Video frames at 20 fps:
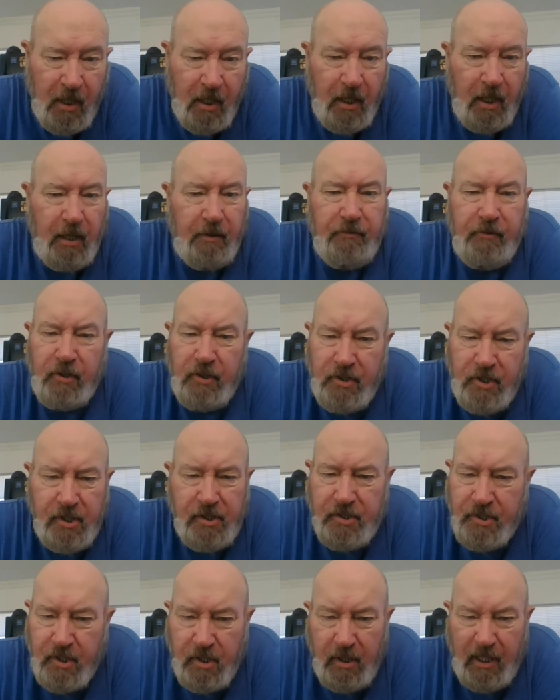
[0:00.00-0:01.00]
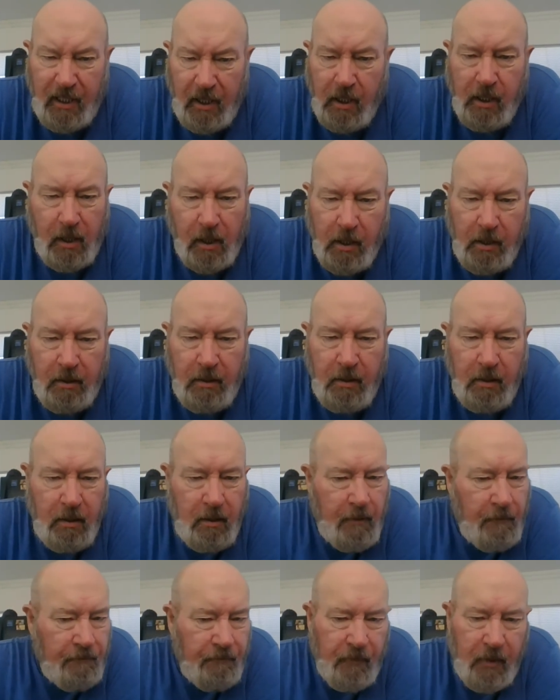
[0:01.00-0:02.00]
If you just end
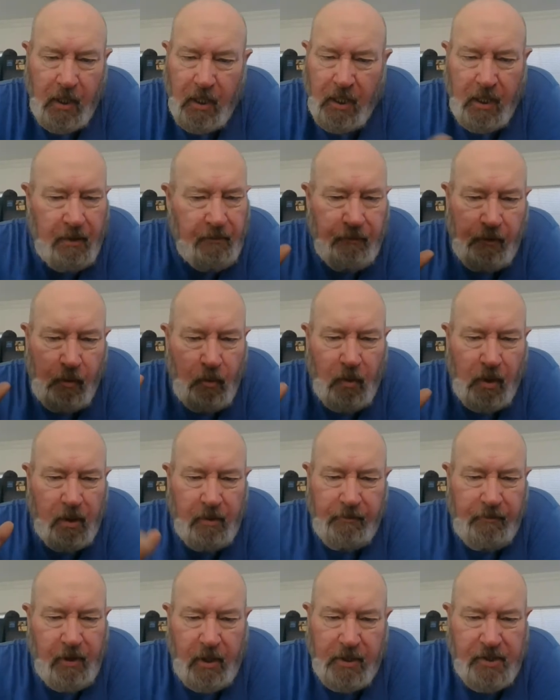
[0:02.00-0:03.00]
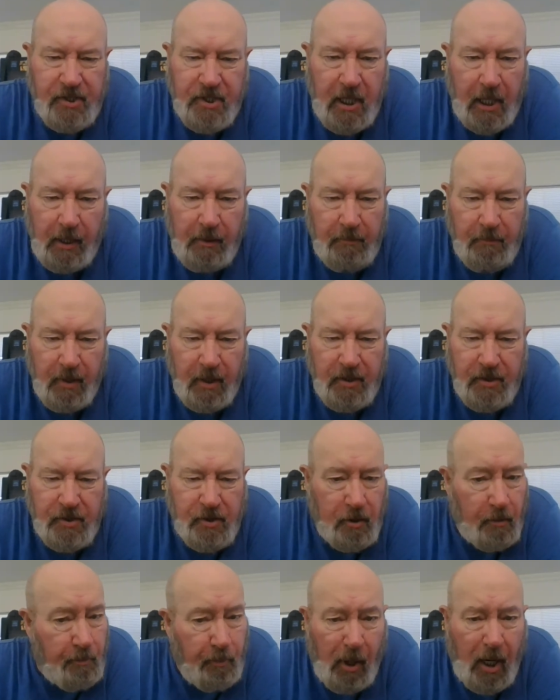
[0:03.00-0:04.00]
every one of their statements
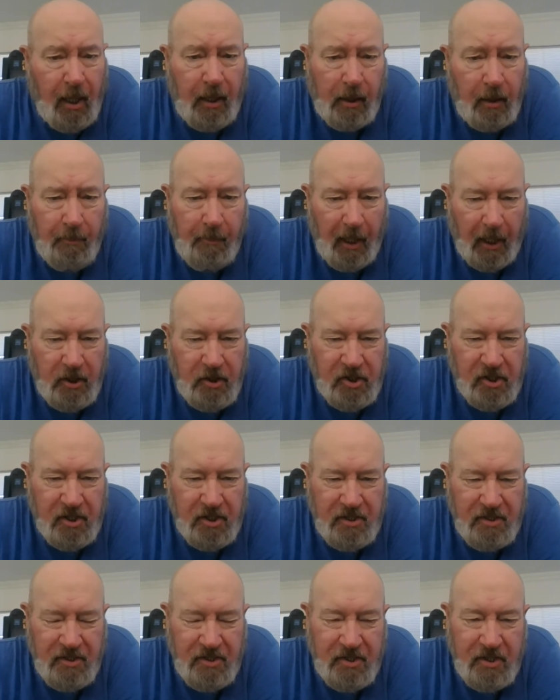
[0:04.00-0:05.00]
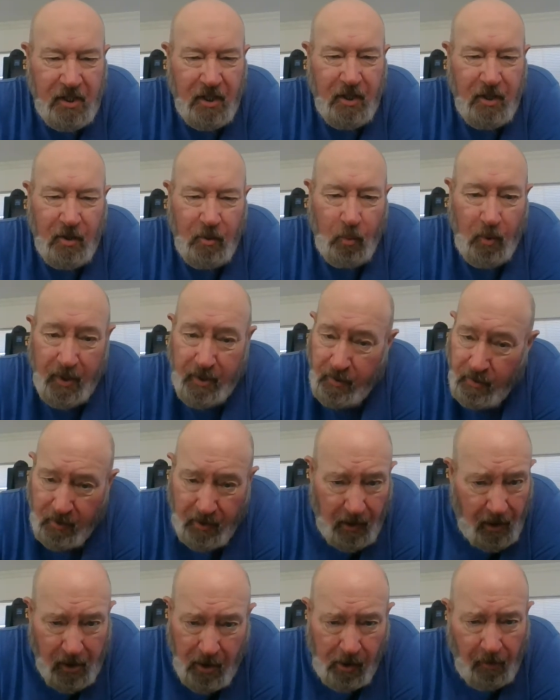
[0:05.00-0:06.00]
or proclamations with
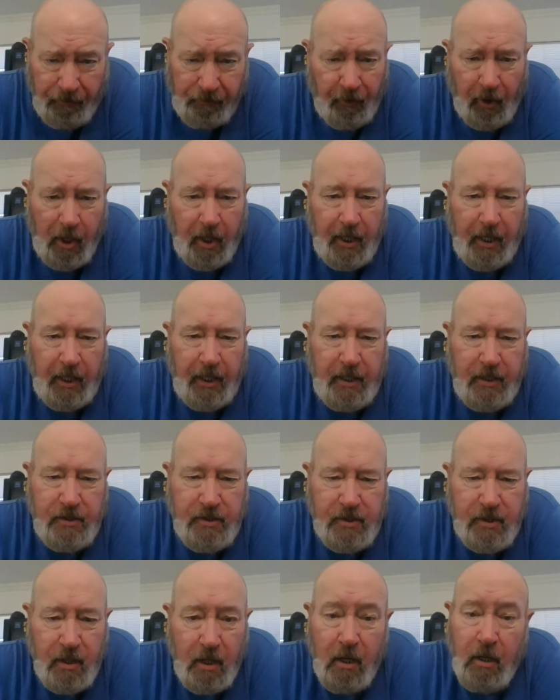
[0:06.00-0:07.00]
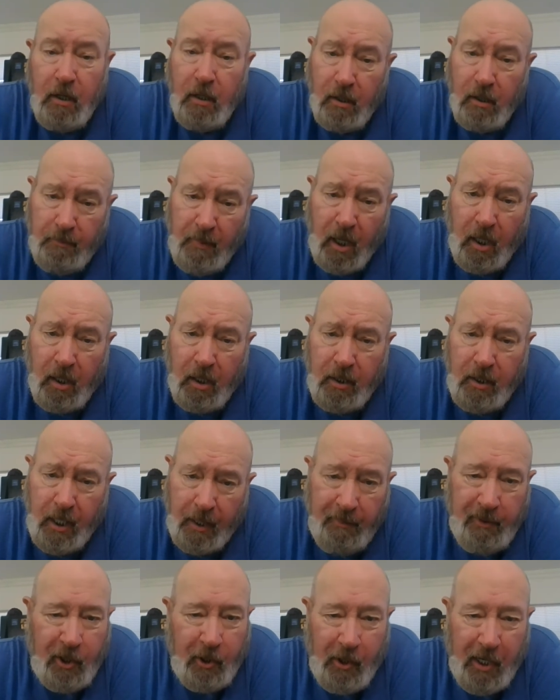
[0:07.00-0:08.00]
the little phrase, among
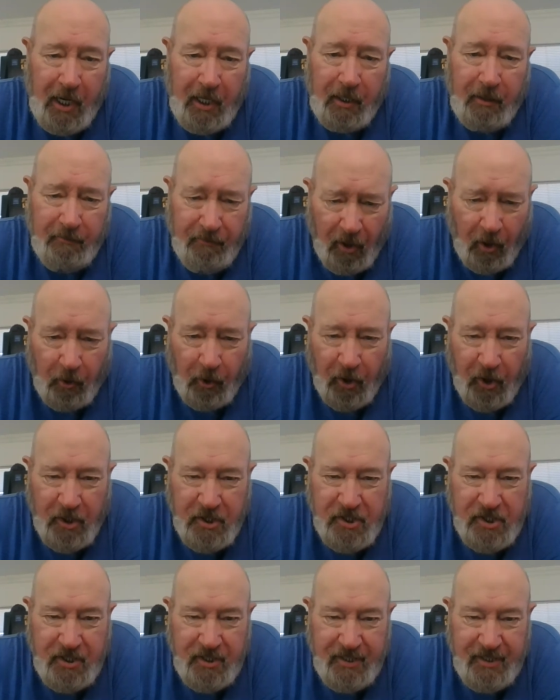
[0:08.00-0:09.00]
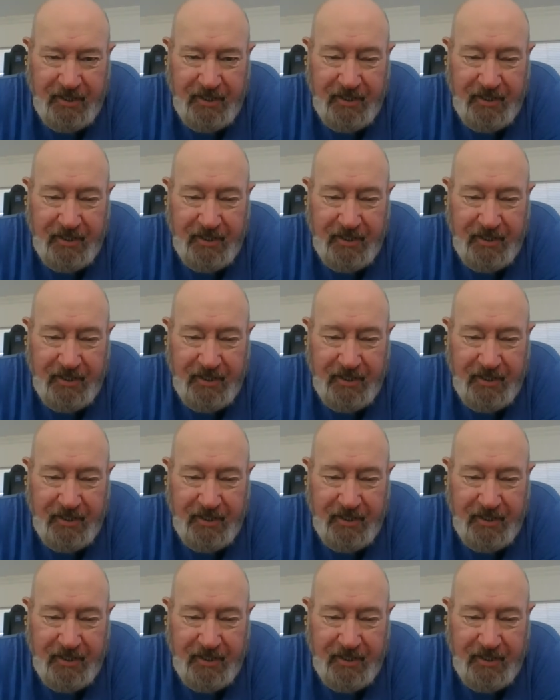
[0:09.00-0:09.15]
Democratic voters,